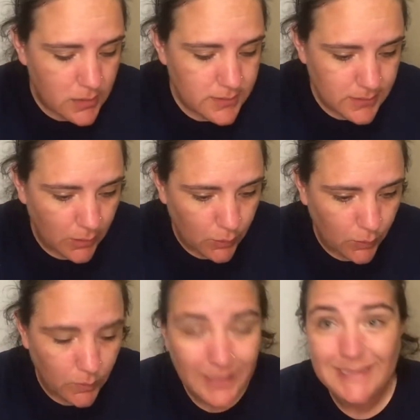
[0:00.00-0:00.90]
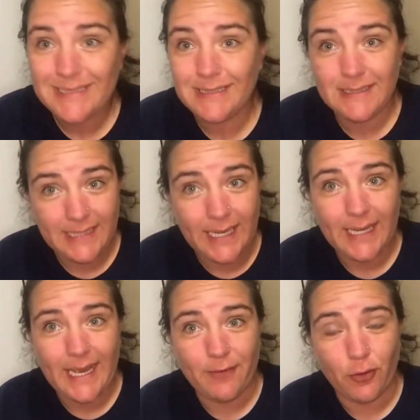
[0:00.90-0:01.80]
So, today
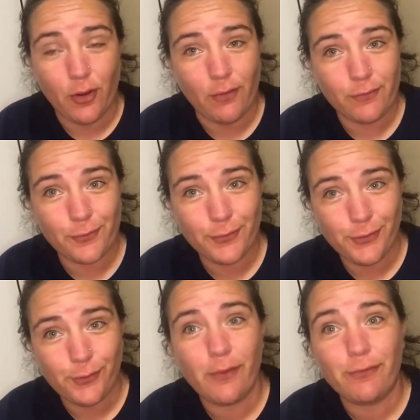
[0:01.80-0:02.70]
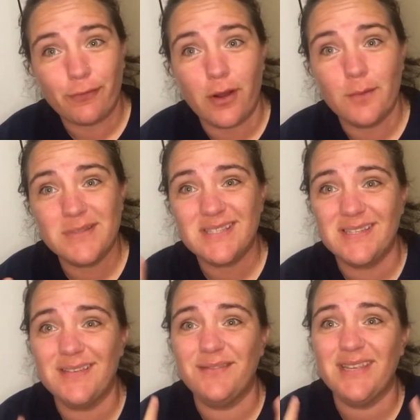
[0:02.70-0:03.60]
I have a haul for you from
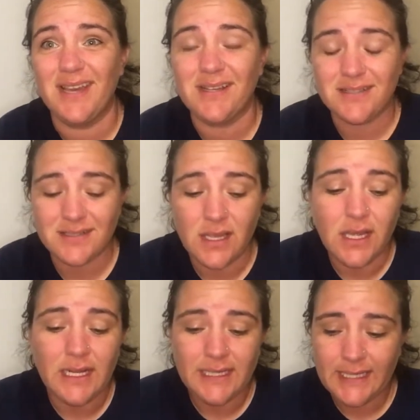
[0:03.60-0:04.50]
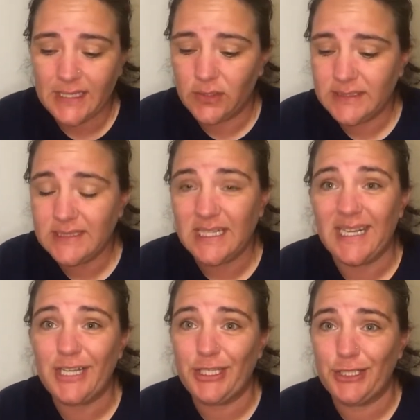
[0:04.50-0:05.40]
CVS. Now, it's
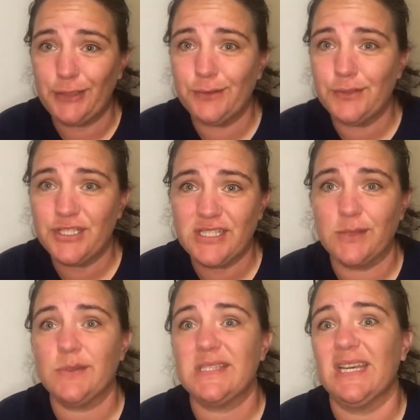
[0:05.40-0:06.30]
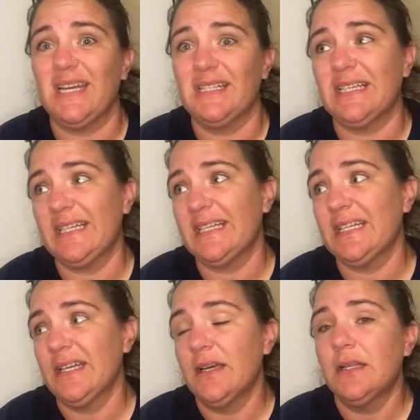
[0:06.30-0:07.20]
not huge. This was kind of
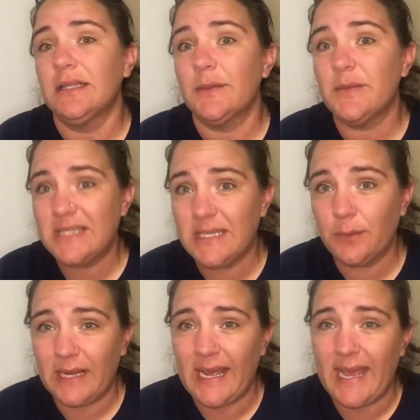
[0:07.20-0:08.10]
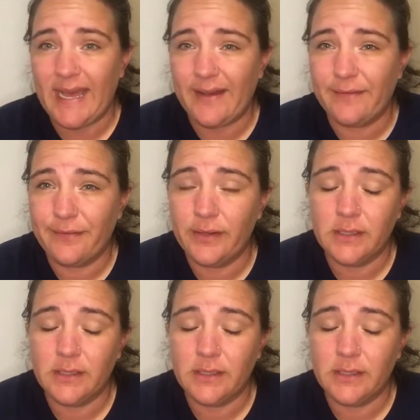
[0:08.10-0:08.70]
like, let me see what I have.